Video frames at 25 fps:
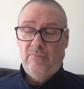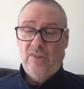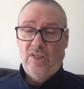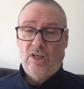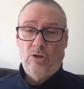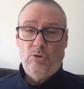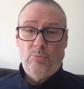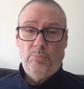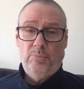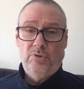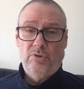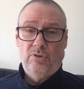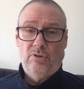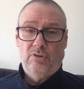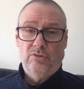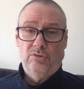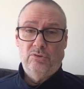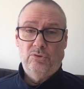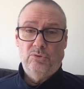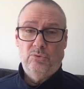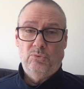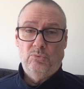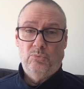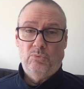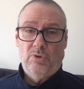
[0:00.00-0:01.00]
Hope you're all
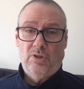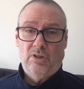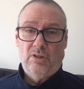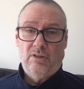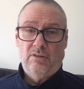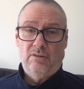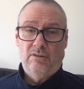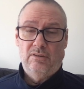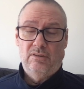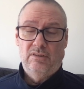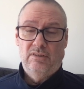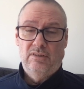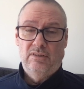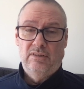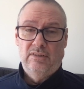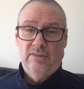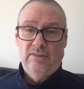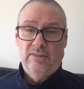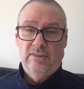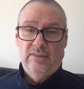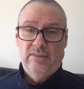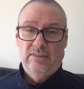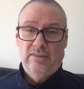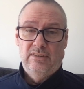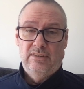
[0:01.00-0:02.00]
doing well.
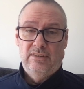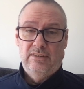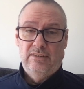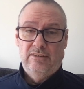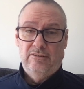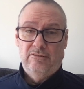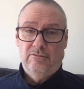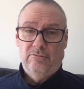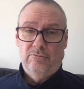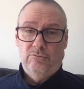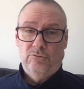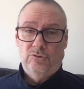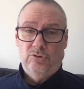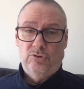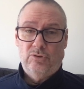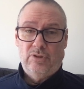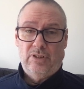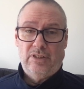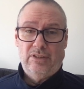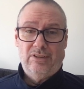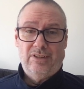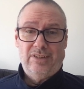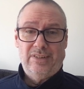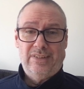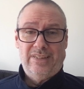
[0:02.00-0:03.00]
Try
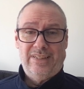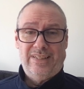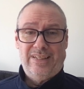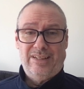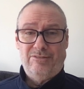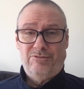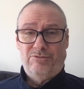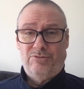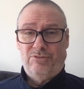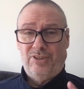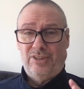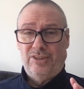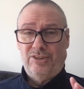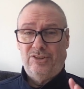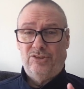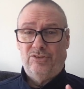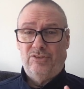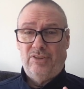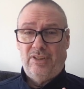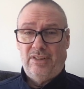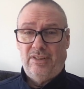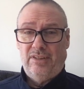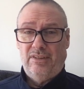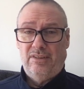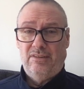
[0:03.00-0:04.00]
not to get
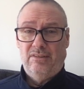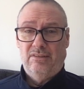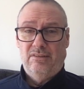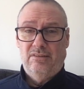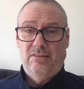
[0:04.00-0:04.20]
frustrated.